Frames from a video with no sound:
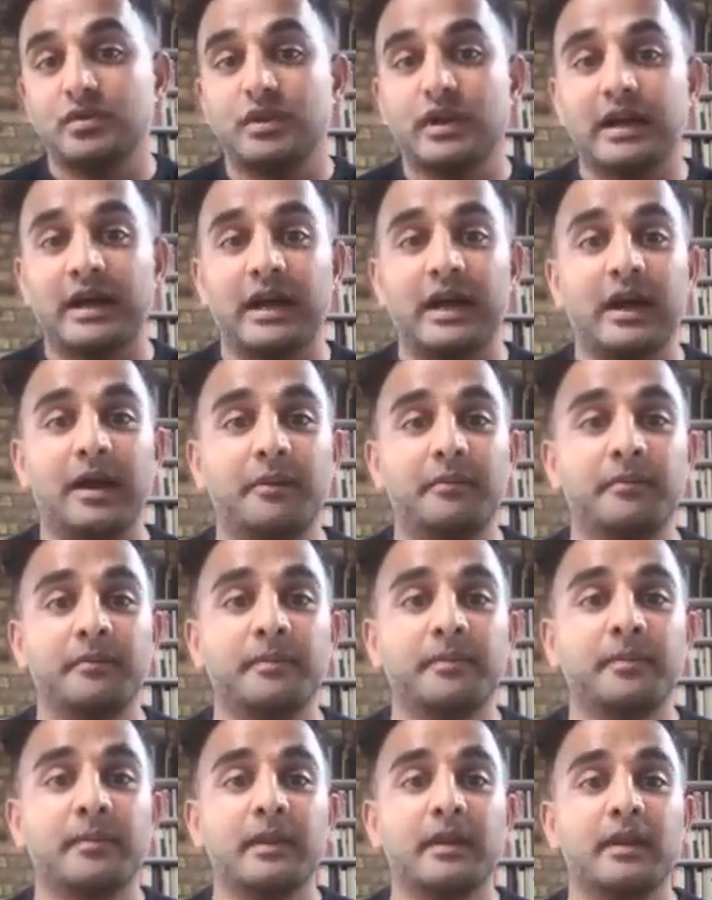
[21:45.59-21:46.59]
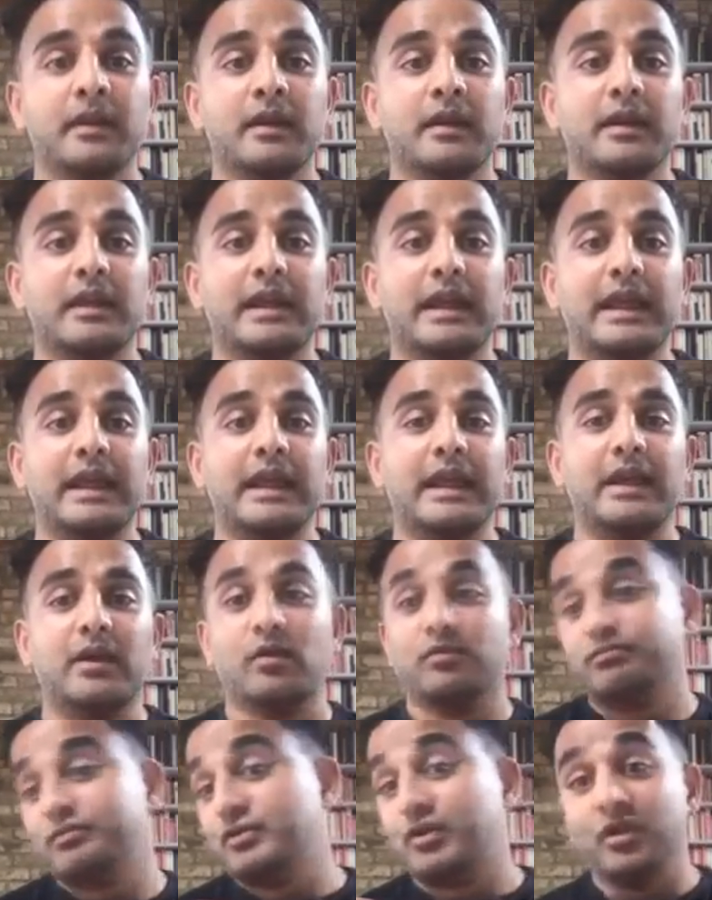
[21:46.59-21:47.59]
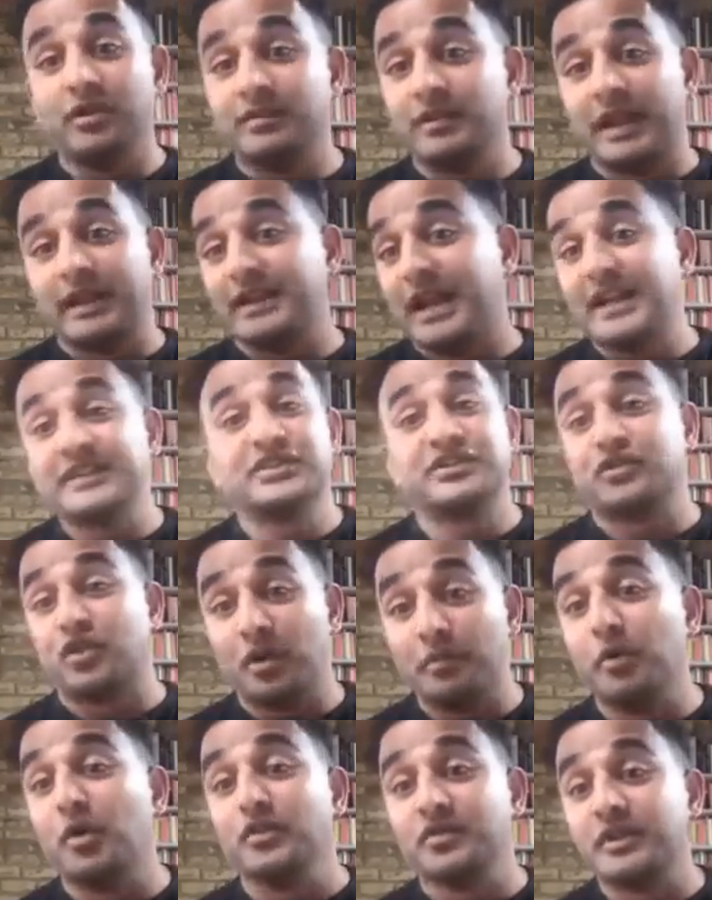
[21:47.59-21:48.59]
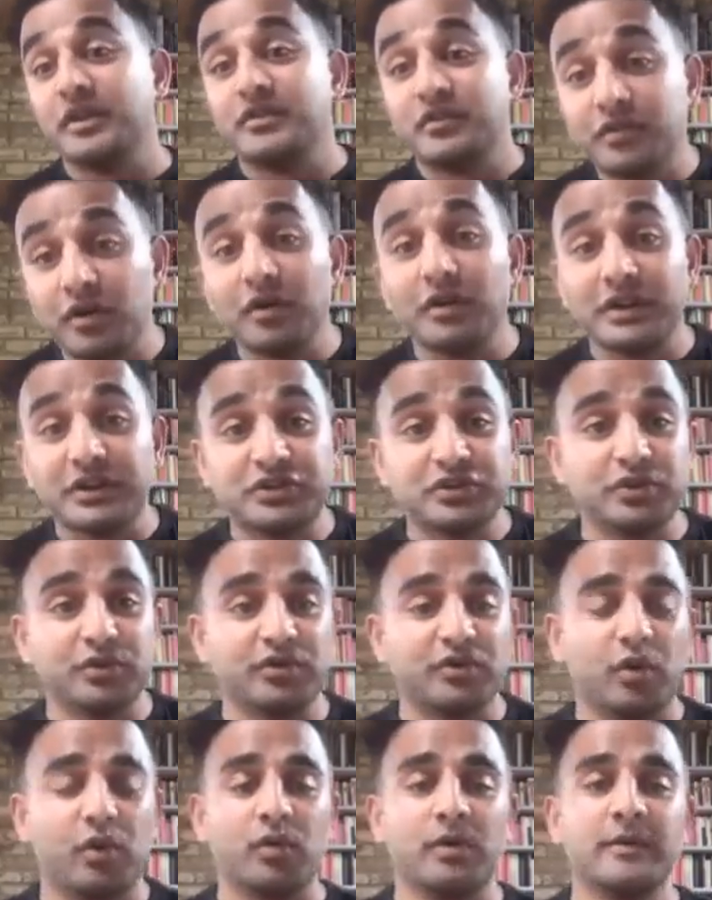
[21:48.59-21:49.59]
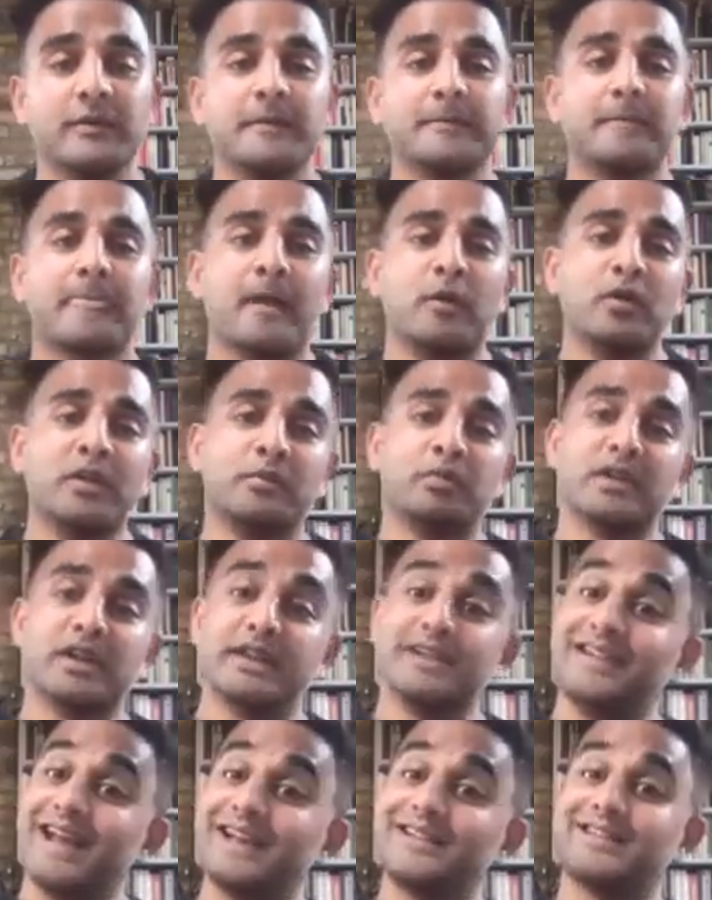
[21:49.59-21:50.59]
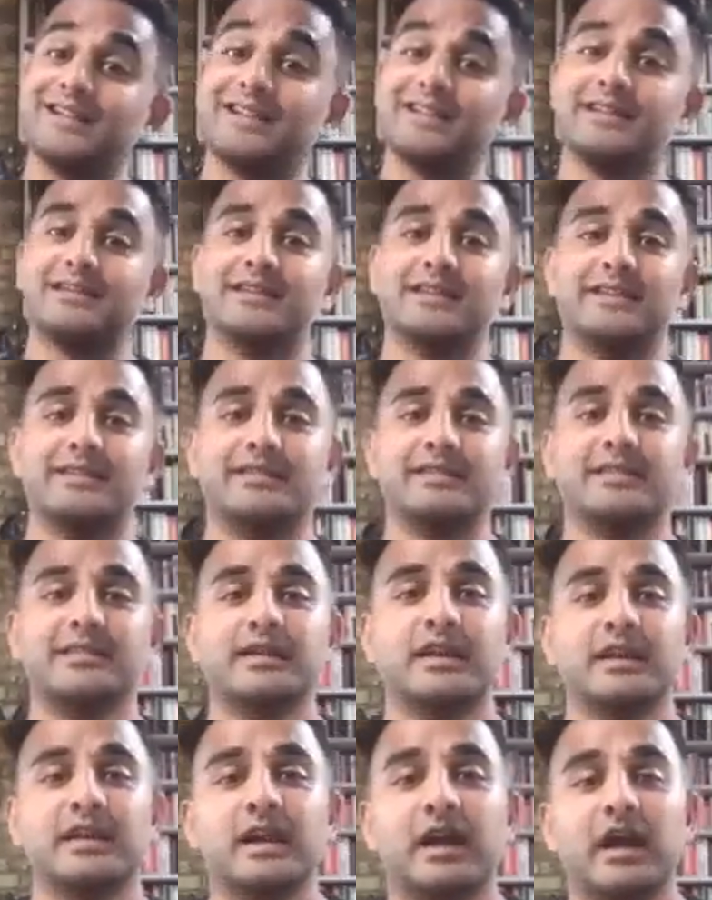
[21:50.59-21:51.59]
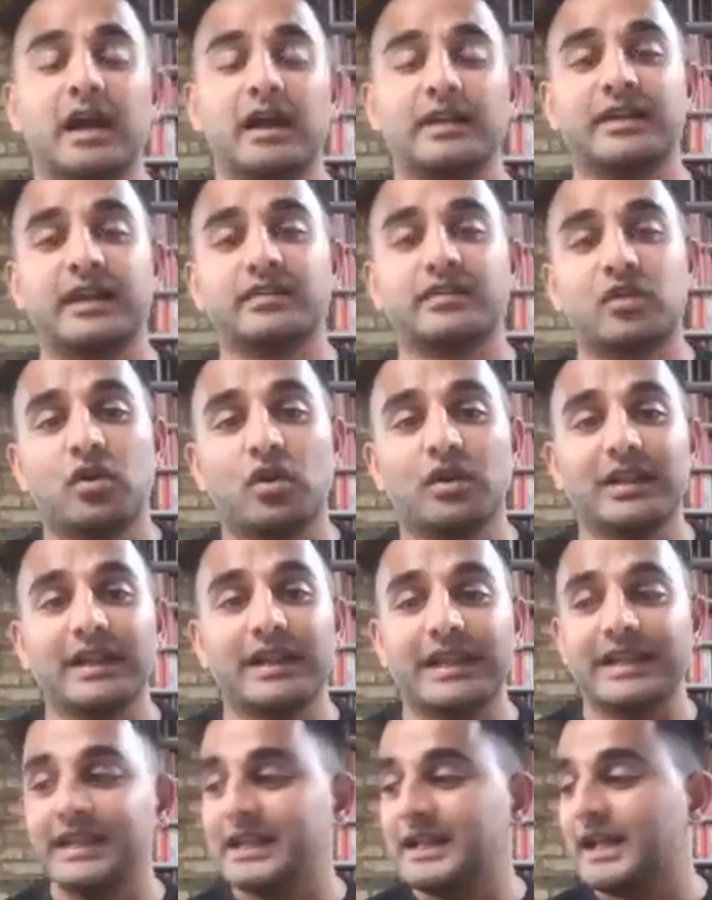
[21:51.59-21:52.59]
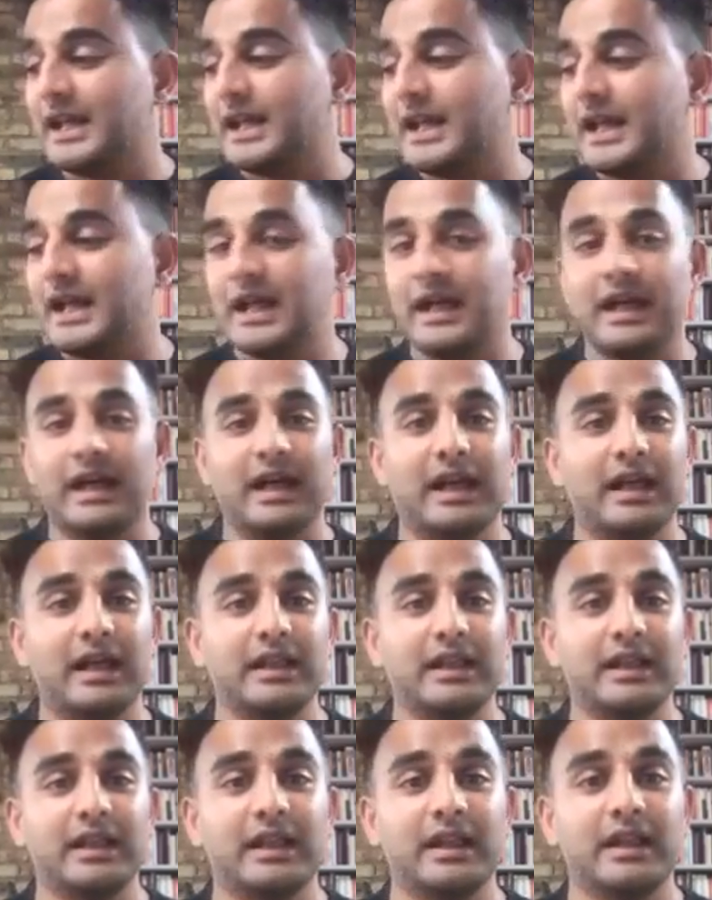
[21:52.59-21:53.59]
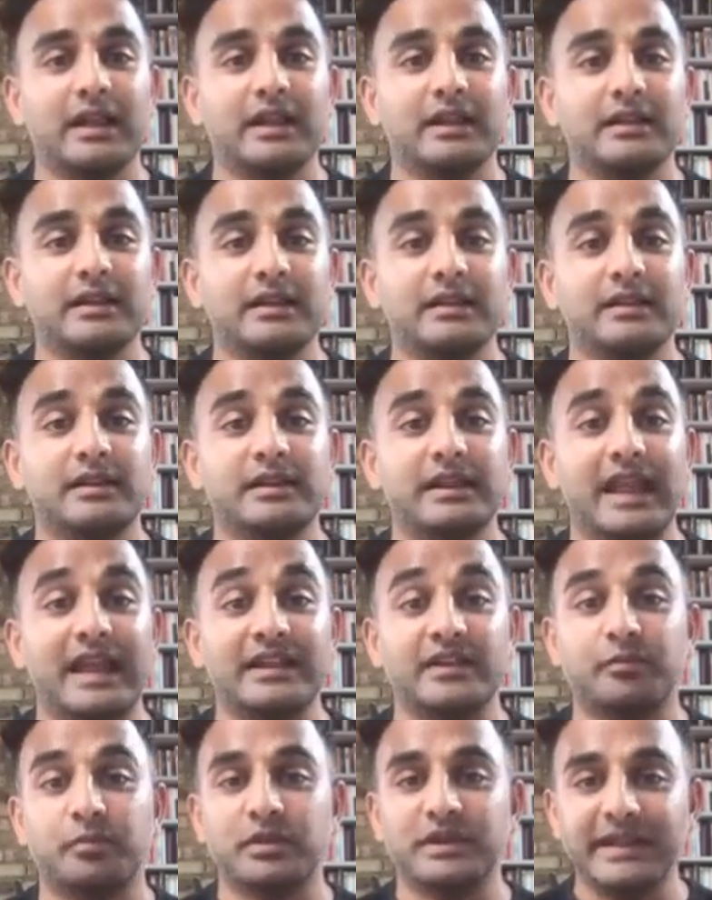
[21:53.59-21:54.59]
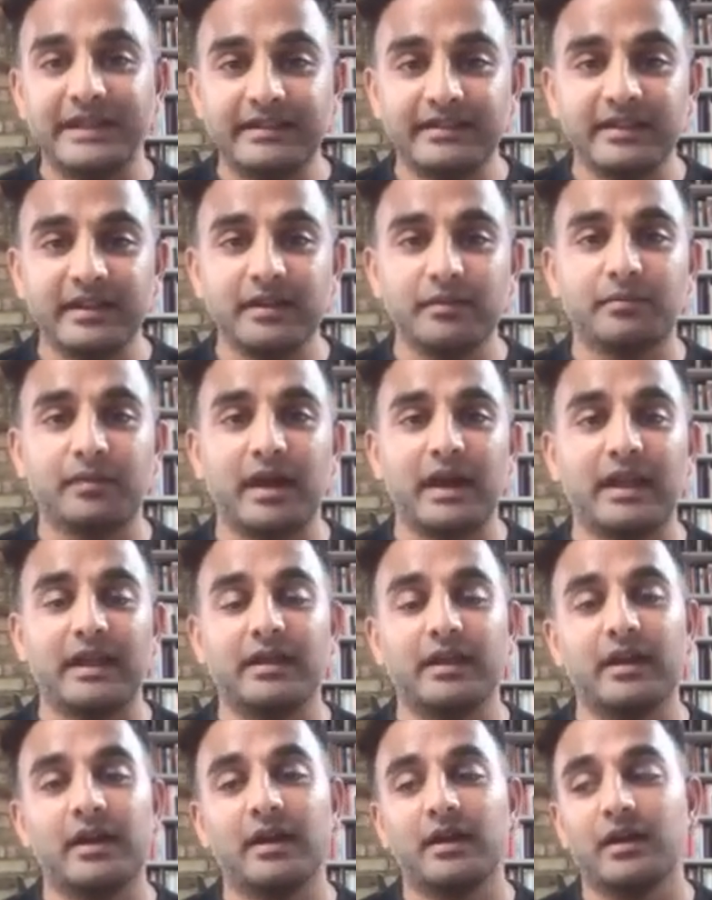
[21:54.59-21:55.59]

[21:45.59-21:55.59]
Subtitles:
Not just almost, it's certainly true. So a really brilliant text on this is a text called In the End of Policing by